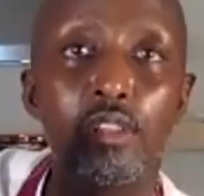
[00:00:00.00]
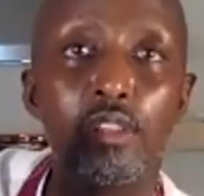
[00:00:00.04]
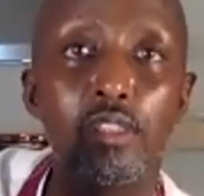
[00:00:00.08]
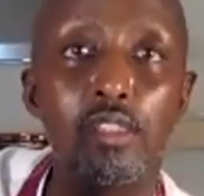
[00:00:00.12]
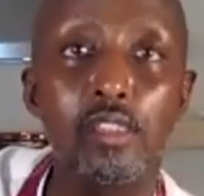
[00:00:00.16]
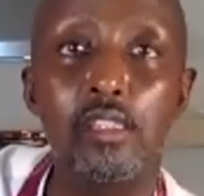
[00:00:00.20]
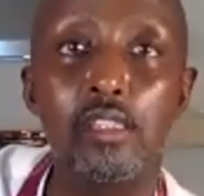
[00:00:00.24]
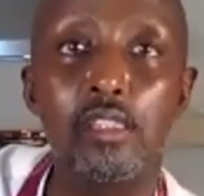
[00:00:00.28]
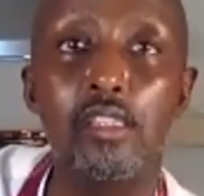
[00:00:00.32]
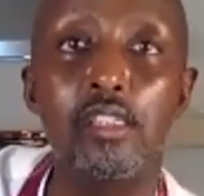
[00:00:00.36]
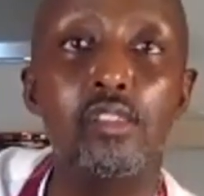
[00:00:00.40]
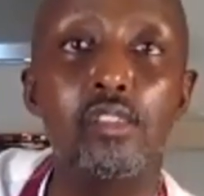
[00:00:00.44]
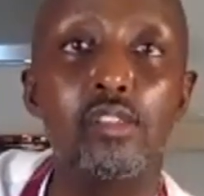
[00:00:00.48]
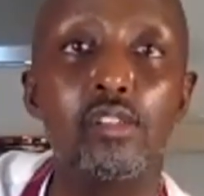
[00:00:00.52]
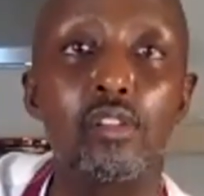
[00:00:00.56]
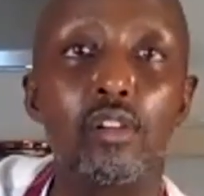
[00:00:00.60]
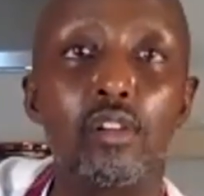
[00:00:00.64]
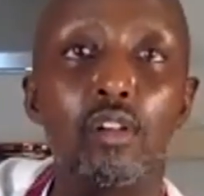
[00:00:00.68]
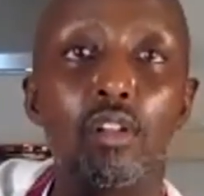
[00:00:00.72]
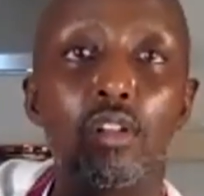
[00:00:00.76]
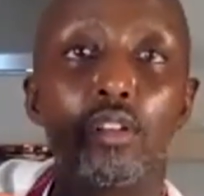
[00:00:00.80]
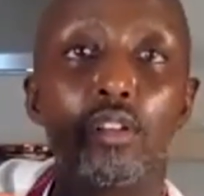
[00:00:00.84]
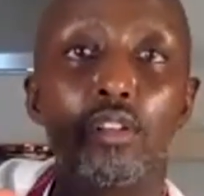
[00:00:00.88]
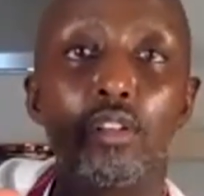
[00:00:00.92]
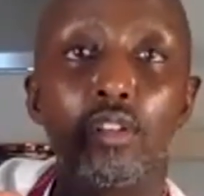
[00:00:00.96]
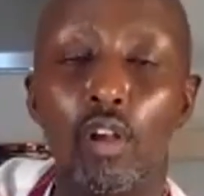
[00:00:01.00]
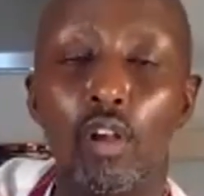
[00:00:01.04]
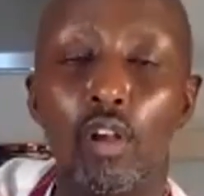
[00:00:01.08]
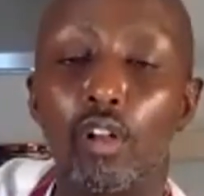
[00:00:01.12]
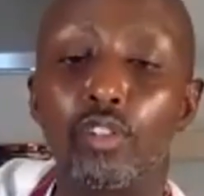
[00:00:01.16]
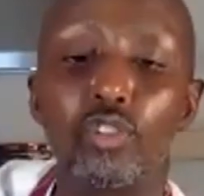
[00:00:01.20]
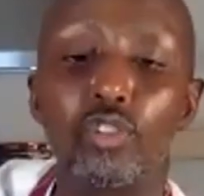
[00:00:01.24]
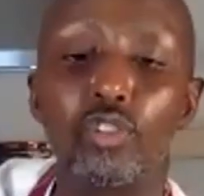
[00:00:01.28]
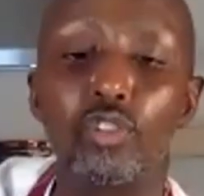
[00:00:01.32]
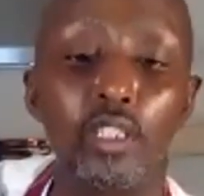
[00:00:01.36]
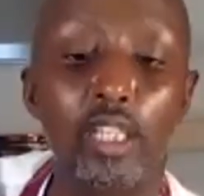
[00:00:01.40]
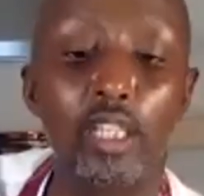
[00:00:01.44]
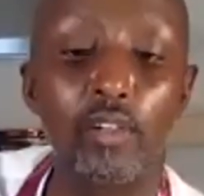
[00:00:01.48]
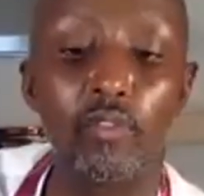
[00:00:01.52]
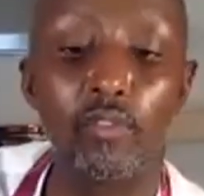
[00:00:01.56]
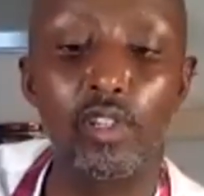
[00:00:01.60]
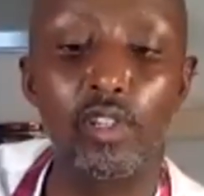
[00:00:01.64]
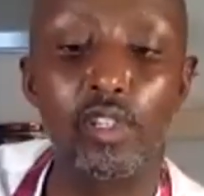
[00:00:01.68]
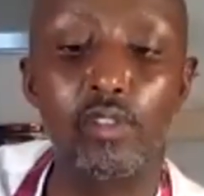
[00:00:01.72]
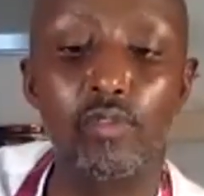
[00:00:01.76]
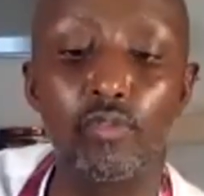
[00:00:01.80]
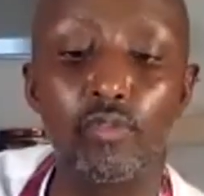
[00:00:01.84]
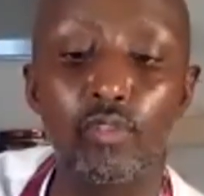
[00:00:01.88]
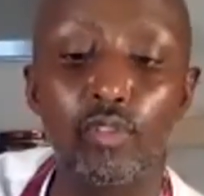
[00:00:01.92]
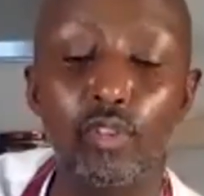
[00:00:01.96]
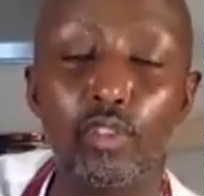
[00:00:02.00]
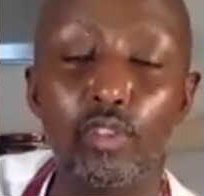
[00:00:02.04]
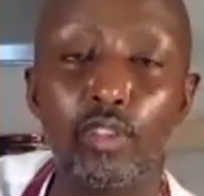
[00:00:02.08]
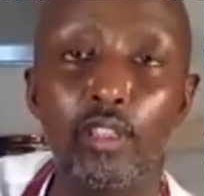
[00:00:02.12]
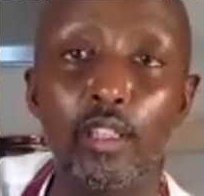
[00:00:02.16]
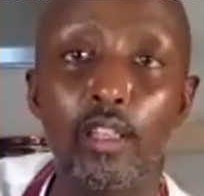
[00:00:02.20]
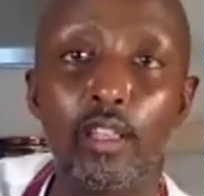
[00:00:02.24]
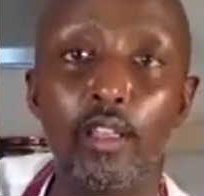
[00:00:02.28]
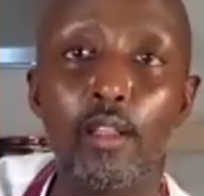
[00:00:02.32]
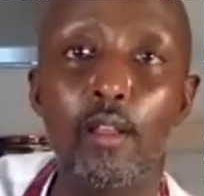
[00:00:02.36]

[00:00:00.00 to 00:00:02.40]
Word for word: seasonal, diverse food.